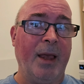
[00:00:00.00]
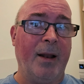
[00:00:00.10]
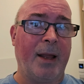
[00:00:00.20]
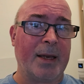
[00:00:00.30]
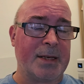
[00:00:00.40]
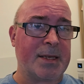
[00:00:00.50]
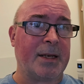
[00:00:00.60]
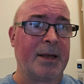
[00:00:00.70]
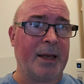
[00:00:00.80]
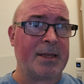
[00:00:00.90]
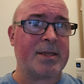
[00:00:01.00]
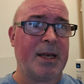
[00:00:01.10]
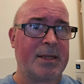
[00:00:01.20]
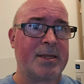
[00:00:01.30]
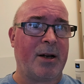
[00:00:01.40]
like I said,
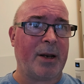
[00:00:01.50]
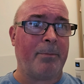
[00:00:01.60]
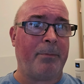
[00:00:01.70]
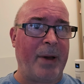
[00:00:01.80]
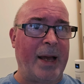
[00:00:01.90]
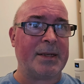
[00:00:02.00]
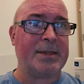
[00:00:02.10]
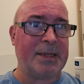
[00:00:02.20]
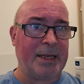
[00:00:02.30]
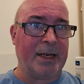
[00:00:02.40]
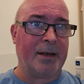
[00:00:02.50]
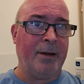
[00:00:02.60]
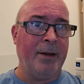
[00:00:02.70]
it's not a bad deal